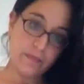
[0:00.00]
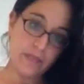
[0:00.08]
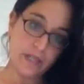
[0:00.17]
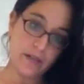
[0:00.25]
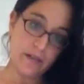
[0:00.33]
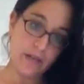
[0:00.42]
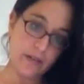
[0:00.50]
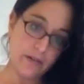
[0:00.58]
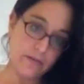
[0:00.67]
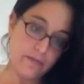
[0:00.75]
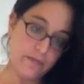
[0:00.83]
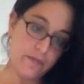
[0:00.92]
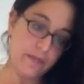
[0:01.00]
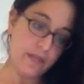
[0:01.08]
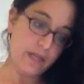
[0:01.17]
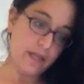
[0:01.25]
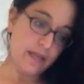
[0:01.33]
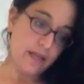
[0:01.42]
There we go.
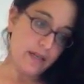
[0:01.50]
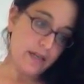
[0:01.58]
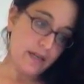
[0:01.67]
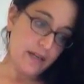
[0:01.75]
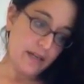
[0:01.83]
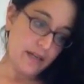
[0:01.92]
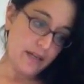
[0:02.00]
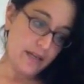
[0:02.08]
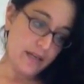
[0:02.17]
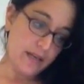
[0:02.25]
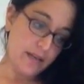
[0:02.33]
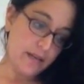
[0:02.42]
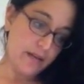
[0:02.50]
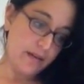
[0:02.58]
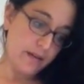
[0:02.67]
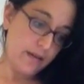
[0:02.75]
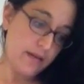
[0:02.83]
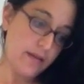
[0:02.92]

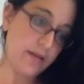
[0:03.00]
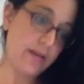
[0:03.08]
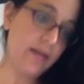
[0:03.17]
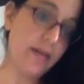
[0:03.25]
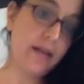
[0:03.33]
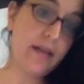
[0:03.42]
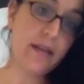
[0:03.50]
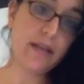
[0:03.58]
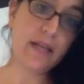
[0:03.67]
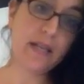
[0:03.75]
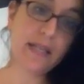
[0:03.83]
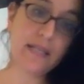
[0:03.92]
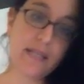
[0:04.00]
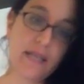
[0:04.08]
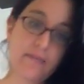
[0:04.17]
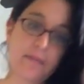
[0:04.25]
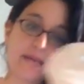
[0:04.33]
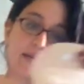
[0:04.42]
And then I
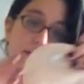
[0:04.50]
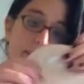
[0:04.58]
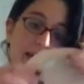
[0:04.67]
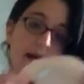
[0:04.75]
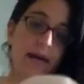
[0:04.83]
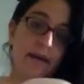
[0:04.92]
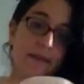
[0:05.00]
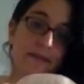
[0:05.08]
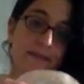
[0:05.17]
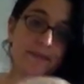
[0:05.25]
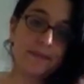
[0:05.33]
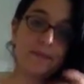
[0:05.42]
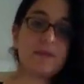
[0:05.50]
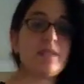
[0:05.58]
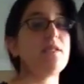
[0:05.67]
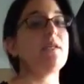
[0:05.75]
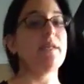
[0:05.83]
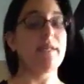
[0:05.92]
take my bag
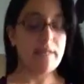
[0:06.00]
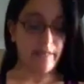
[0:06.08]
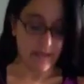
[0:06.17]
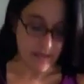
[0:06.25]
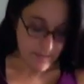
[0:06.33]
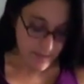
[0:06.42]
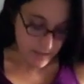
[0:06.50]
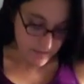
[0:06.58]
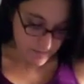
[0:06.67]
and I clip it.